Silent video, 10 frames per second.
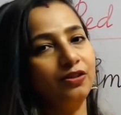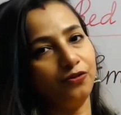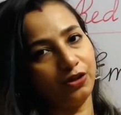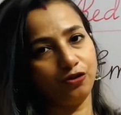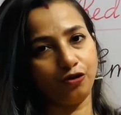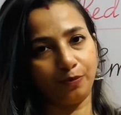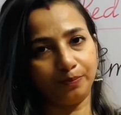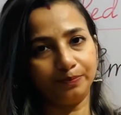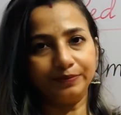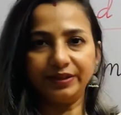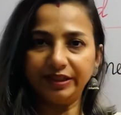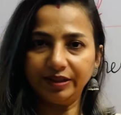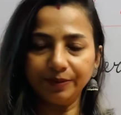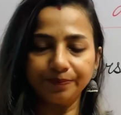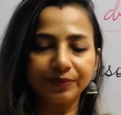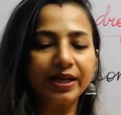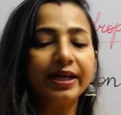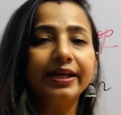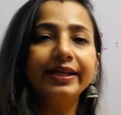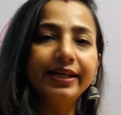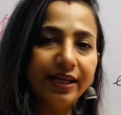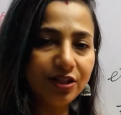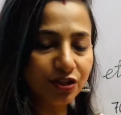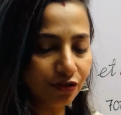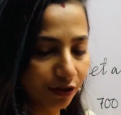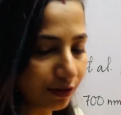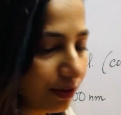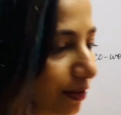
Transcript: Red drop. Clear? Later on,